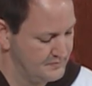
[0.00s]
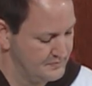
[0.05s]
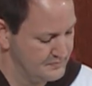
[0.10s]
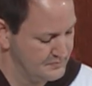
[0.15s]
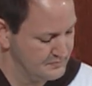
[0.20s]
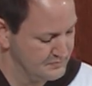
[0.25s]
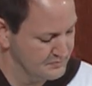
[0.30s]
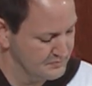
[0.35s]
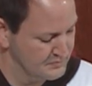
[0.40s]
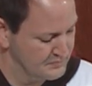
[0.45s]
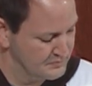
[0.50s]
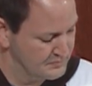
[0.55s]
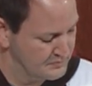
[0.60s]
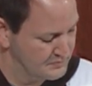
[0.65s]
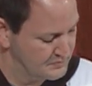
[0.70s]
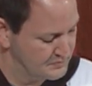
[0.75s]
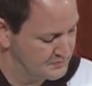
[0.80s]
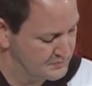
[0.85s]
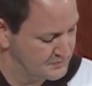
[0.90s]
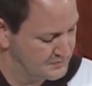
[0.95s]

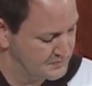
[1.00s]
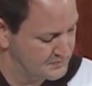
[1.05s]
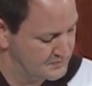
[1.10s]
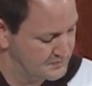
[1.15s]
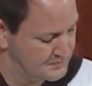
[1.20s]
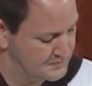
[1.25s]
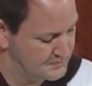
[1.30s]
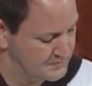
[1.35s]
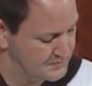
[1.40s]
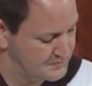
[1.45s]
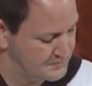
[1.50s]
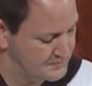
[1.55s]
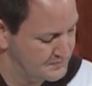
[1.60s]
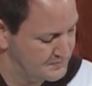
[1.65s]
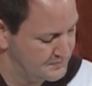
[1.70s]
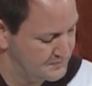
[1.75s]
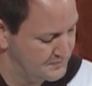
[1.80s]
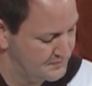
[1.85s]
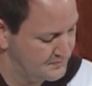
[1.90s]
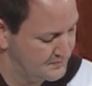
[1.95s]

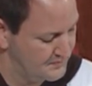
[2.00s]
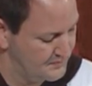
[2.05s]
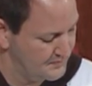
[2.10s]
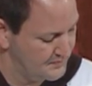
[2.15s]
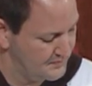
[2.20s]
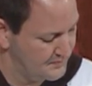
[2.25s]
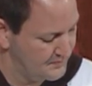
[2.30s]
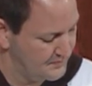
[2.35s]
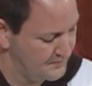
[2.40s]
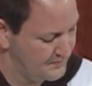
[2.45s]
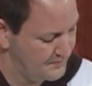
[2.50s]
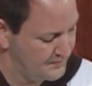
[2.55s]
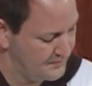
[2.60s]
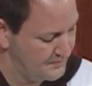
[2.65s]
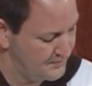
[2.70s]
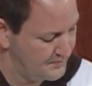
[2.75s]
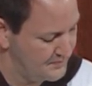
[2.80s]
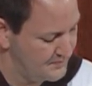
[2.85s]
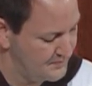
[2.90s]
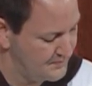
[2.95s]

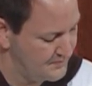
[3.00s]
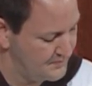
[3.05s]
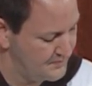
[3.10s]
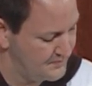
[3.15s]
Nobody speaks.